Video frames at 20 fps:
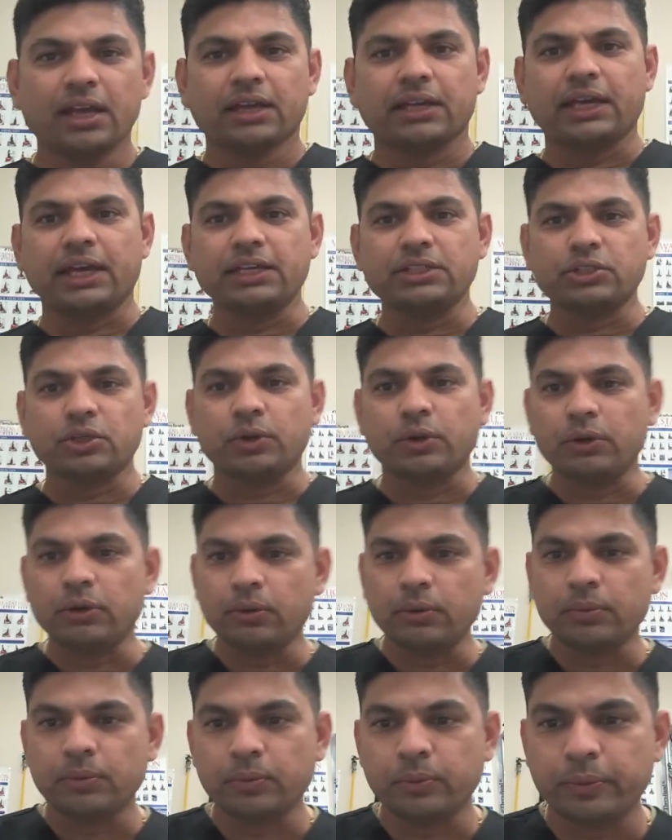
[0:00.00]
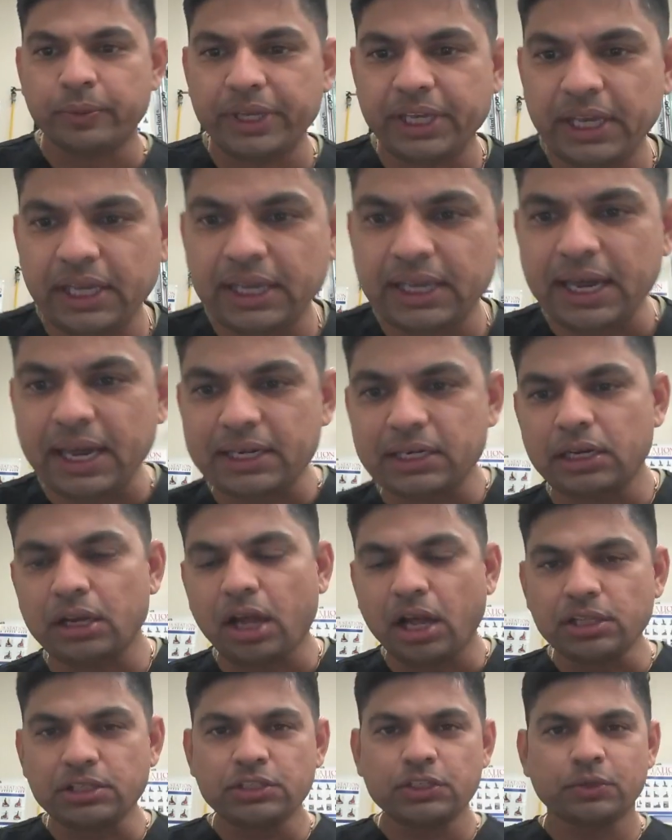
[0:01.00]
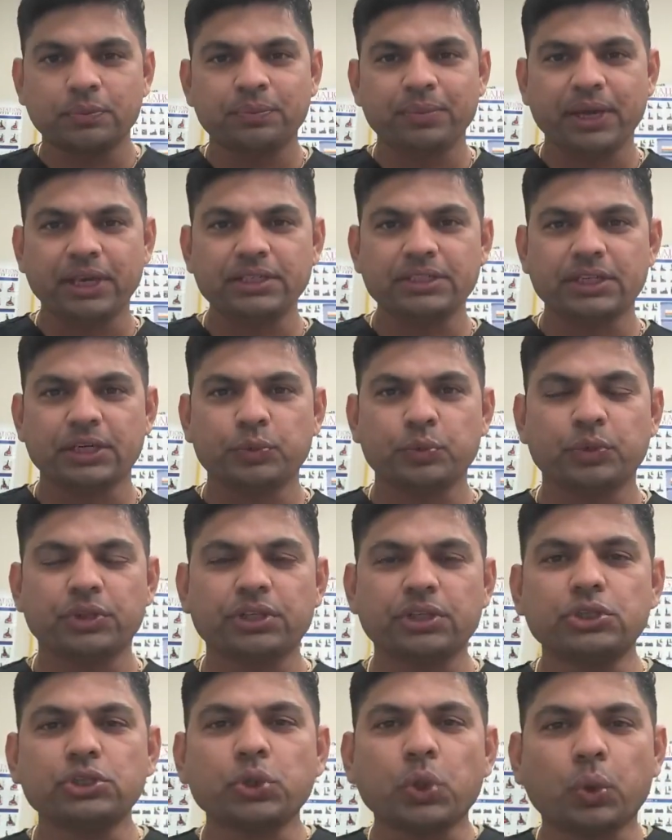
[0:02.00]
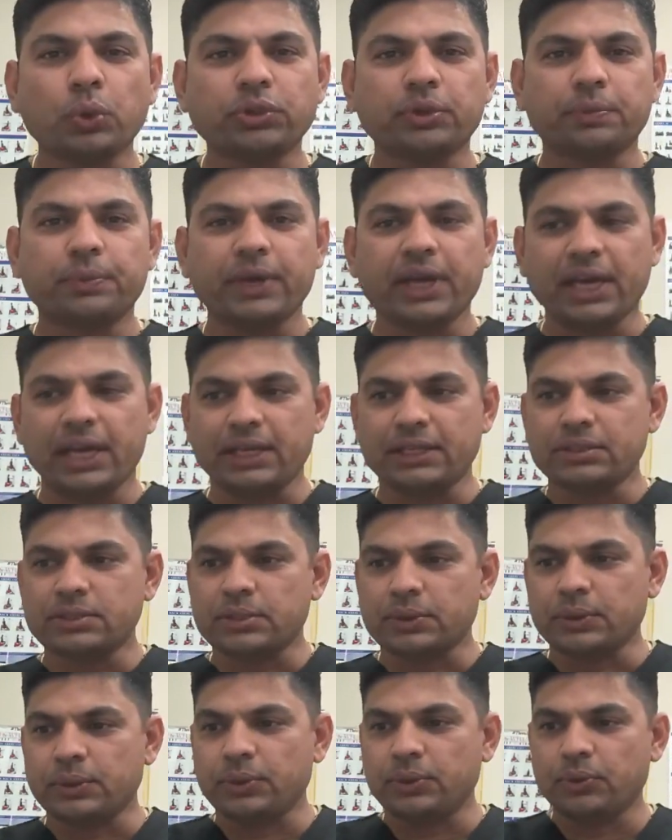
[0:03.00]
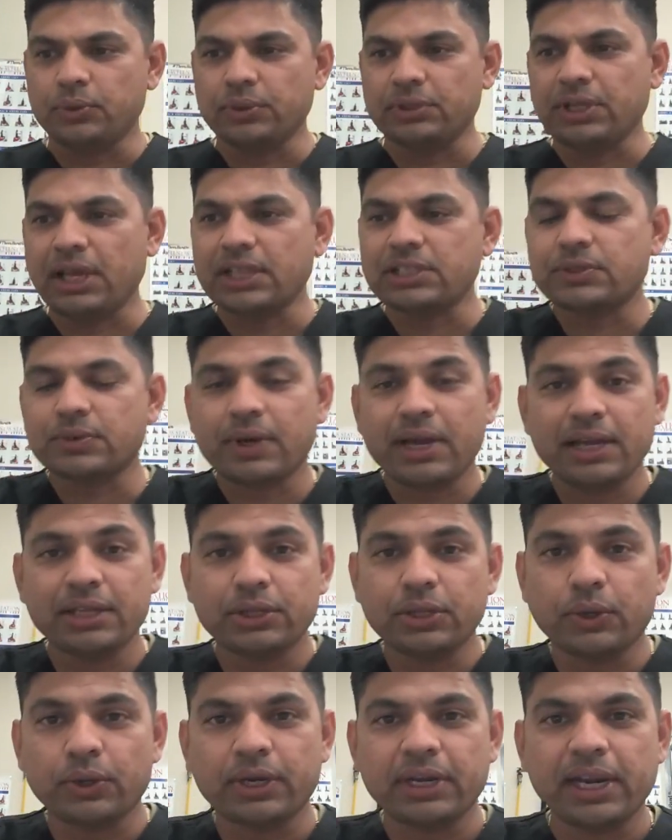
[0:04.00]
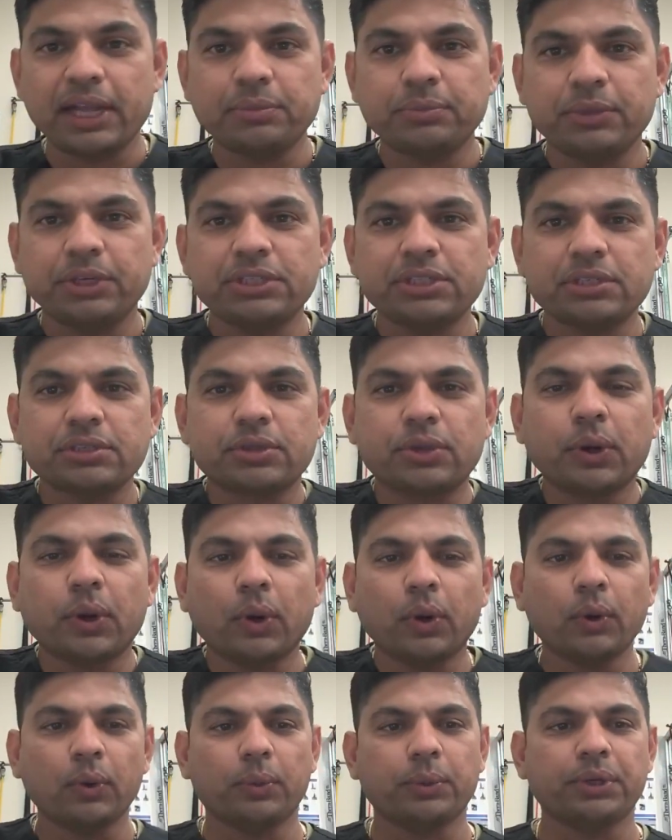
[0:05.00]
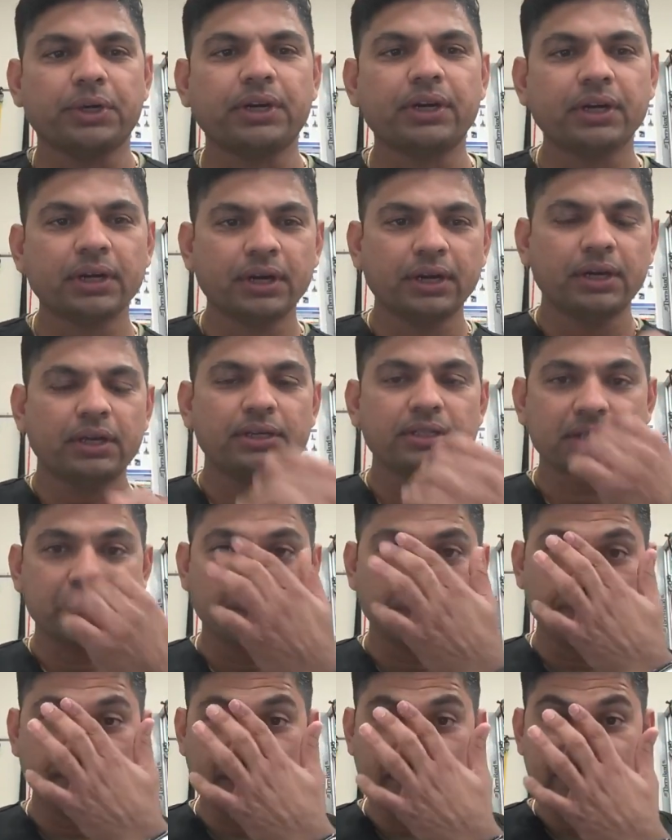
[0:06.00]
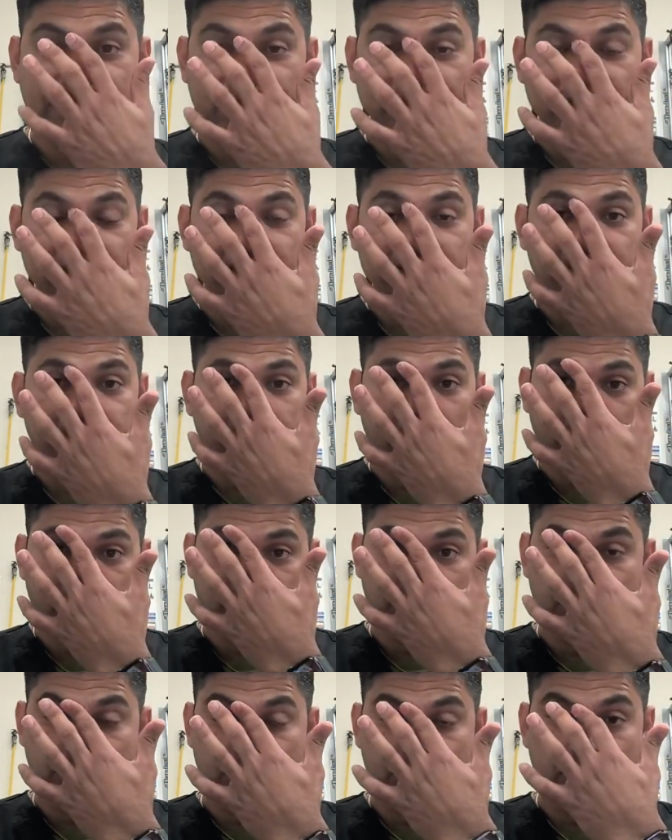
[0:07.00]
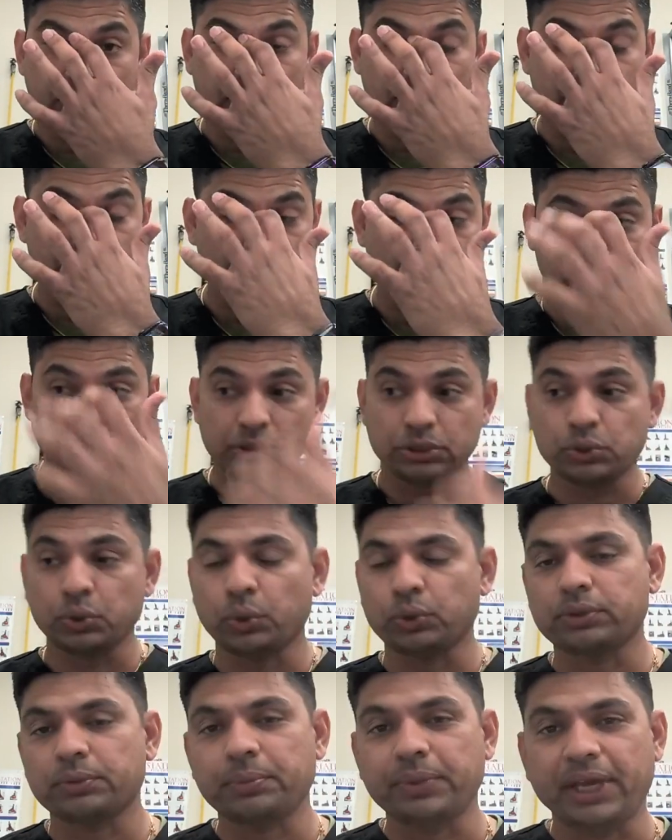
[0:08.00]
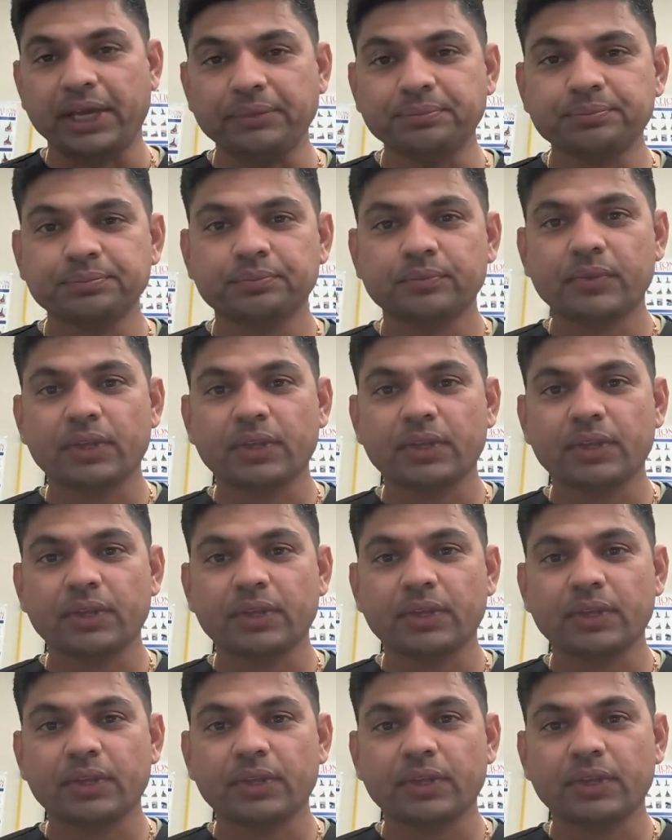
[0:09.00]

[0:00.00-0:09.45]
Okay, so we get lots of patients with the shoulder pain, so that's why I thought let me just go over some basic things about the shoulder pain.